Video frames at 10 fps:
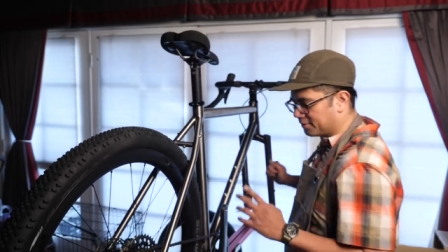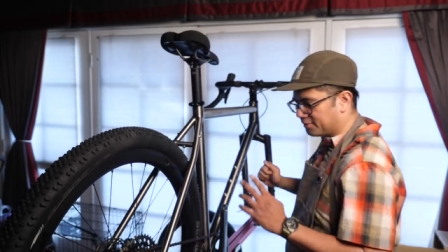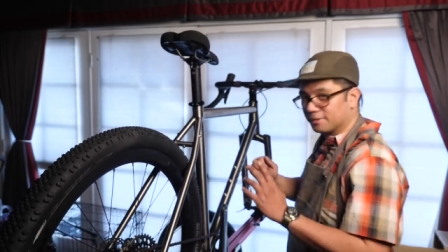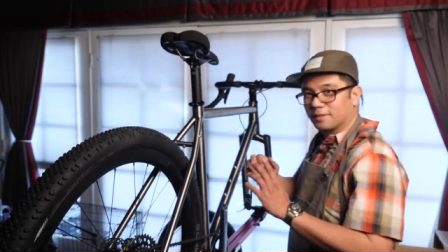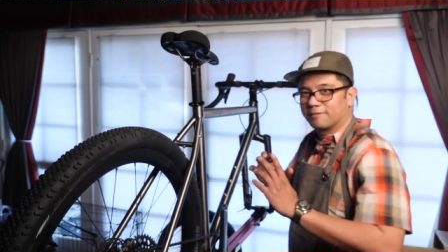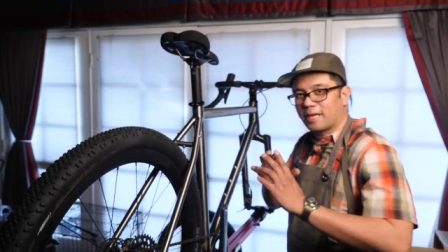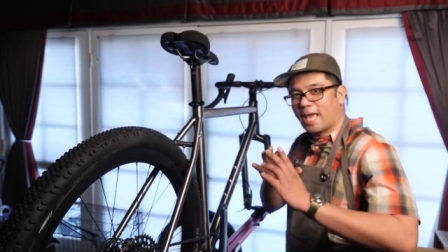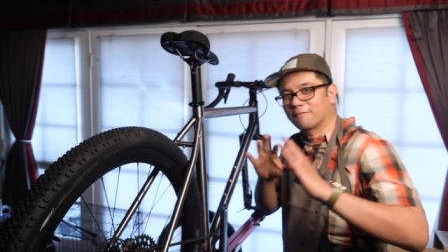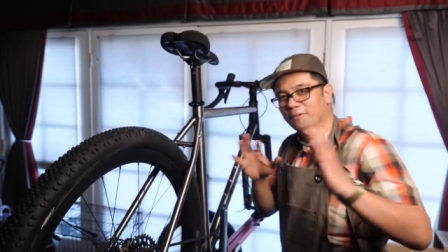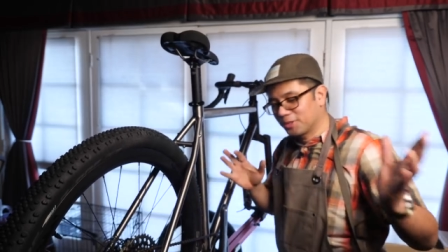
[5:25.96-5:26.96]
of, of
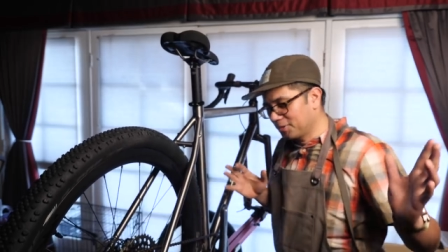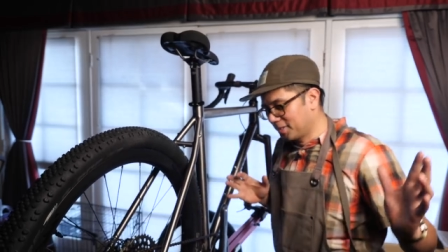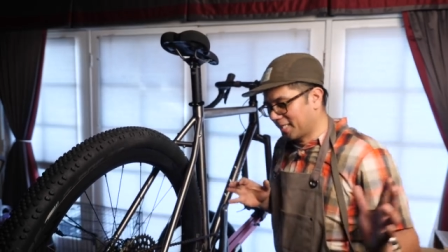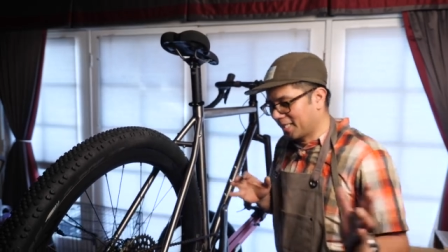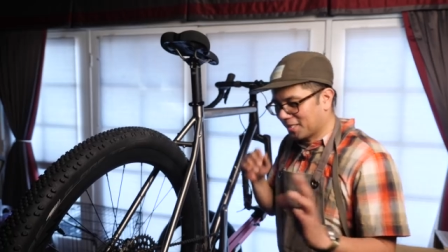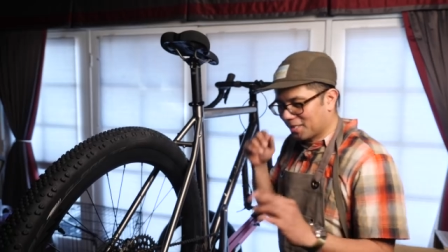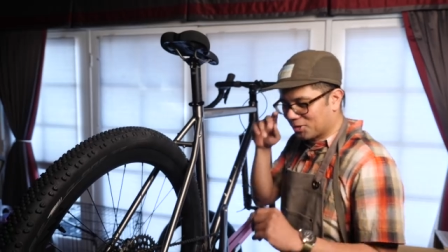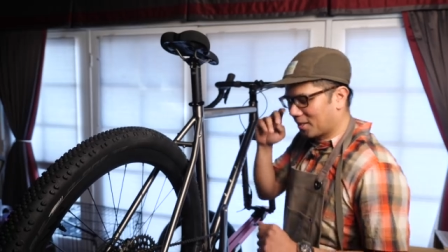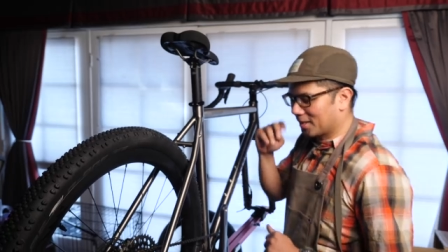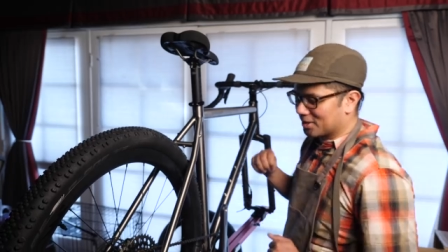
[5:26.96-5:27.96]
ever using
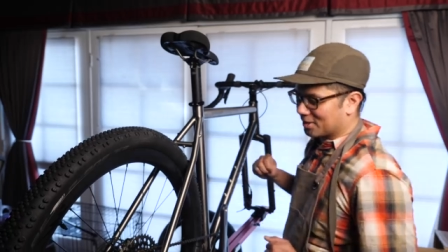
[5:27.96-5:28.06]
electronic